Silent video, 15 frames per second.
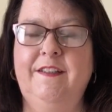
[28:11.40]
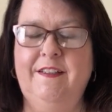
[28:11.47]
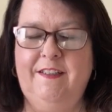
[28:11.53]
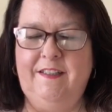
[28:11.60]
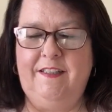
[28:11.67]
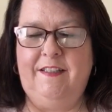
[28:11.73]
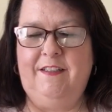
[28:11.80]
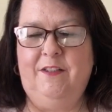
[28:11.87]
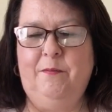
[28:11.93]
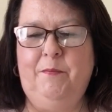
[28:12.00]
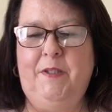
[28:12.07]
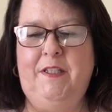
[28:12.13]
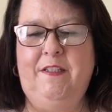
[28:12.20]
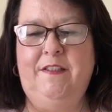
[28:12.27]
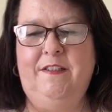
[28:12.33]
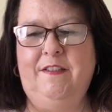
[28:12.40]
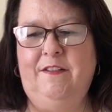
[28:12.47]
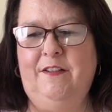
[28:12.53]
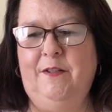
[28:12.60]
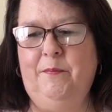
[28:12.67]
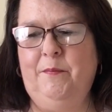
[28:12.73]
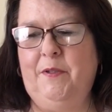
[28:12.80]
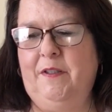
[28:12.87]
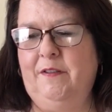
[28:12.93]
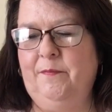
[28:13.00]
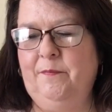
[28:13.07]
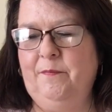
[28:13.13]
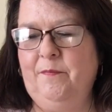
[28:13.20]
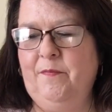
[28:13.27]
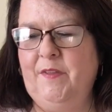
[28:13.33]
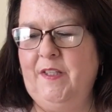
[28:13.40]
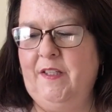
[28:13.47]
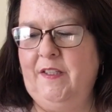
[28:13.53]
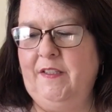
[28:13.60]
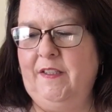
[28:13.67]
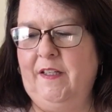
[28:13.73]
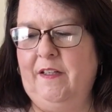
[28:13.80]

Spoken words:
the meantime. But yeah,